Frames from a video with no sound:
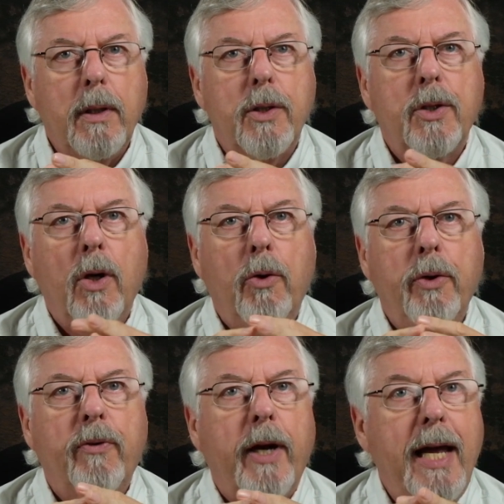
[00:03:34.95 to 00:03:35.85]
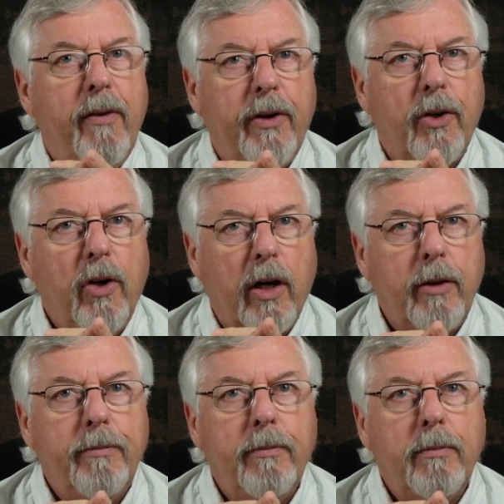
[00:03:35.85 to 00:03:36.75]
So you've got a heavier
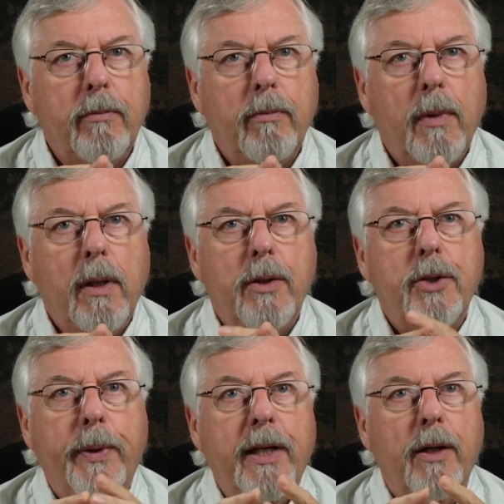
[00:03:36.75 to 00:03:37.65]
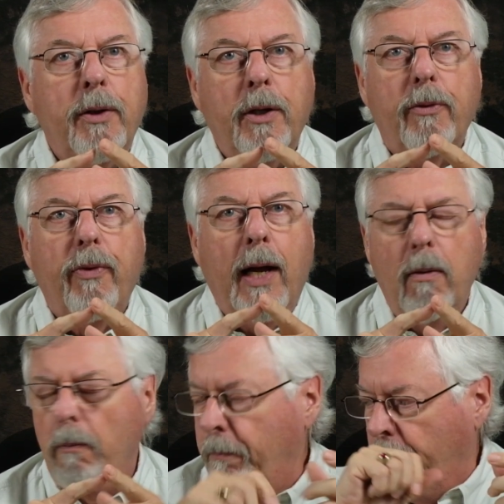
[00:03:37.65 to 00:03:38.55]
hook. So your fly,
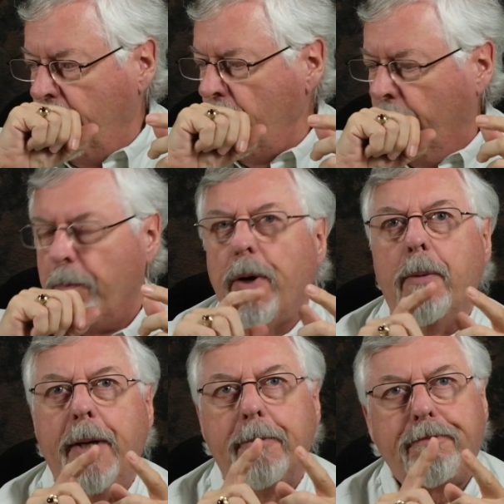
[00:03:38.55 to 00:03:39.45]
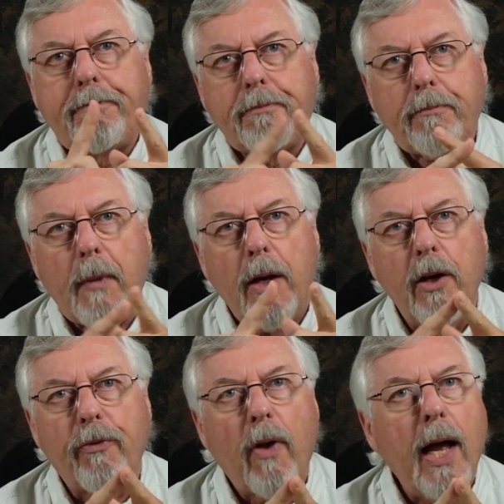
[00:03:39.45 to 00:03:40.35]
pardon me,
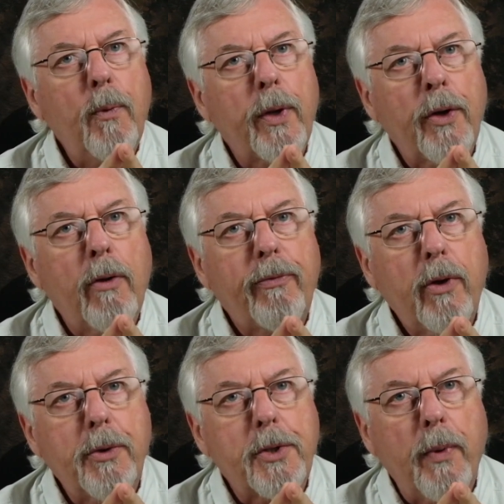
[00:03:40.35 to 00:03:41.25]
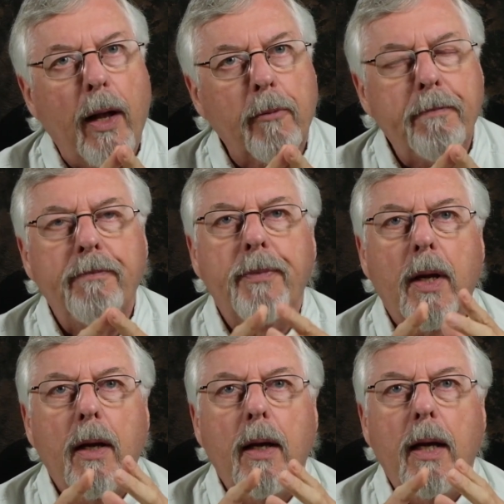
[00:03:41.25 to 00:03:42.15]
your fly will not float as well.
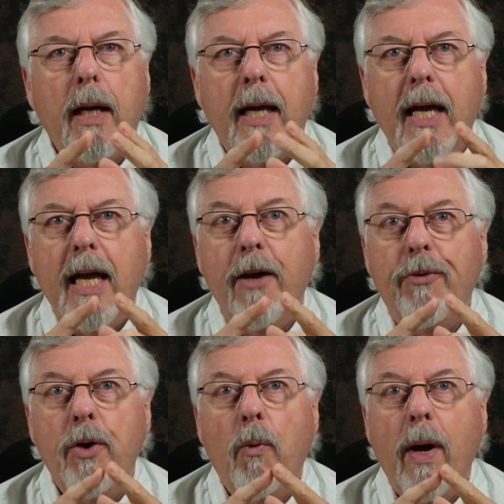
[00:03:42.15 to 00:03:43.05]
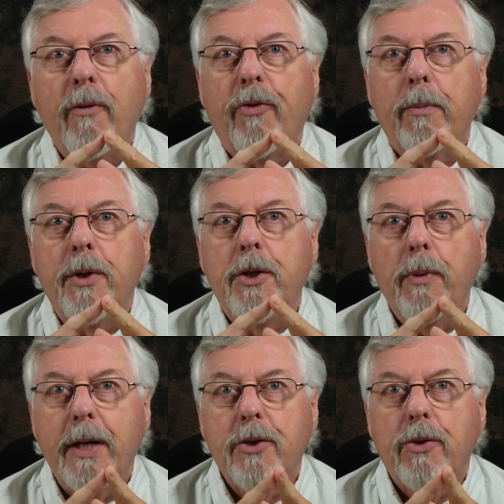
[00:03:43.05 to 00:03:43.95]
If you went from a
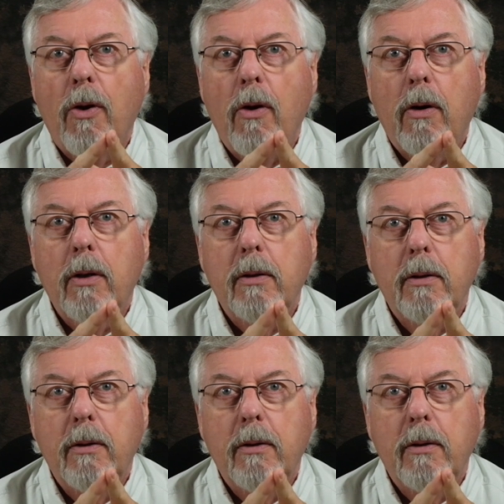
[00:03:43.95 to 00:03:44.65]
2 extra long